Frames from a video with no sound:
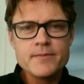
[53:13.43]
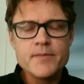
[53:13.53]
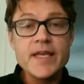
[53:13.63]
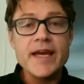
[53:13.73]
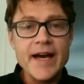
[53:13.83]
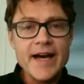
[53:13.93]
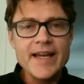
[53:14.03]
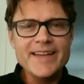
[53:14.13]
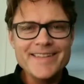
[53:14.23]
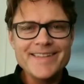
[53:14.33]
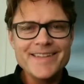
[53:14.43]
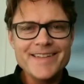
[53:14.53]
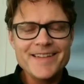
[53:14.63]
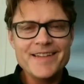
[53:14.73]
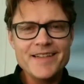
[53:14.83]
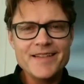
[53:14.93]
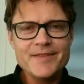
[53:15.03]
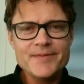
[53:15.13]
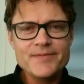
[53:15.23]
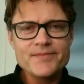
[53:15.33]
be kind,
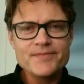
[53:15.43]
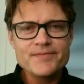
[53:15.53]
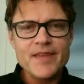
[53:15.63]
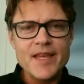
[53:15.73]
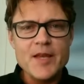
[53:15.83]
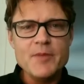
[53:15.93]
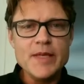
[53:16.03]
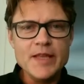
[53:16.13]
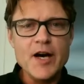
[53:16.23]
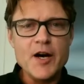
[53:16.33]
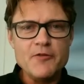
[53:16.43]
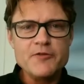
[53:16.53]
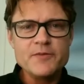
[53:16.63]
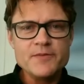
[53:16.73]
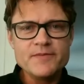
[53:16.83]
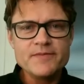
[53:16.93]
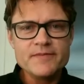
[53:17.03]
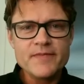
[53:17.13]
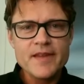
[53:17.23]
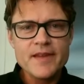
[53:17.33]
and be love.
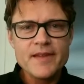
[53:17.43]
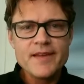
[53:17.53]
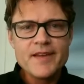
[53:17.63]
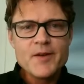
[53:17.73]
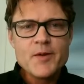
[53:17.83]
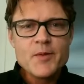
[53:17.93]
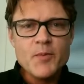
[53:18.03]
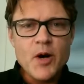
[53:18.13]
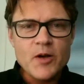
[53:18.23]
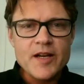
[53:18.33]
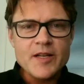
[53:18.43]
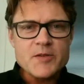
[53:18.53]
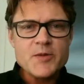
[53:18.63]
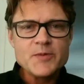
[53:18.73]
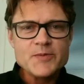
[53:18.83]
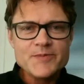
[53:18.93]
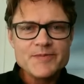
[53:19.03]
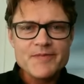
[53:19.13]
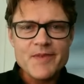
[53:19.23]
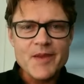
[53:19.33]
Malkhaz,
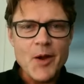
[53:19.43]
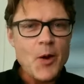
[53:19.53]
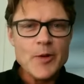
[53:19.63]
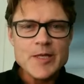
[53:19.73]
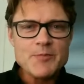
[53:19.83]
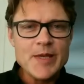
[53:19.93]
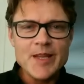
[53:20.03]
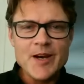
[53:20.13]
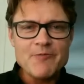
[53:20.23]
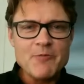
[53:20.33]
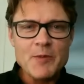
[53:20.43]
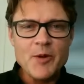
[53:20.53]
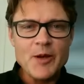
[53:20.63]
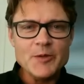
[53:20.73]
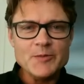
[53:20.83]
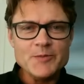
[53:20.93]
always be loved, my brother.